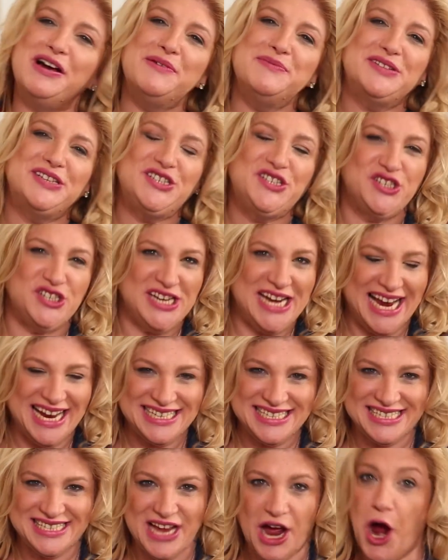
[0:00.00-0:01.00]
Welcome to
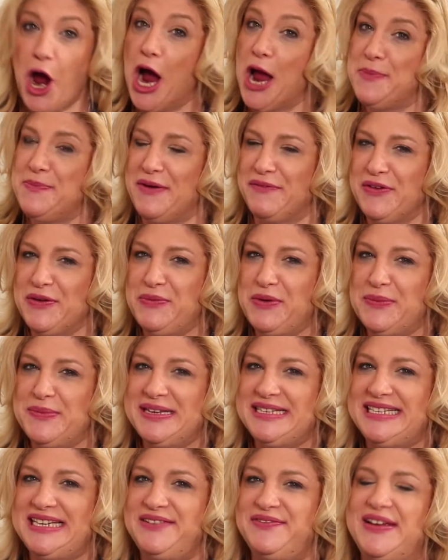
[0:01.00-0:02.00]
Janette's I'm Every
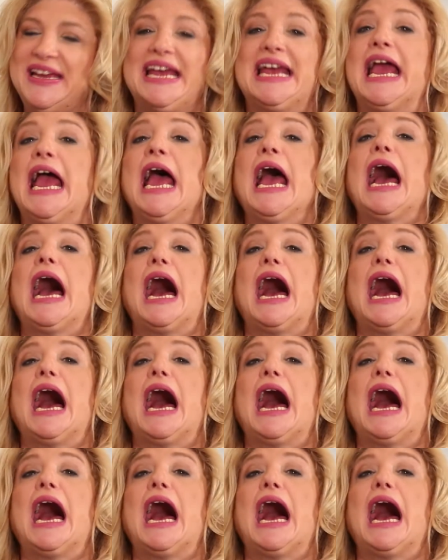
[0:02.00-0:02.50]
Woman TV.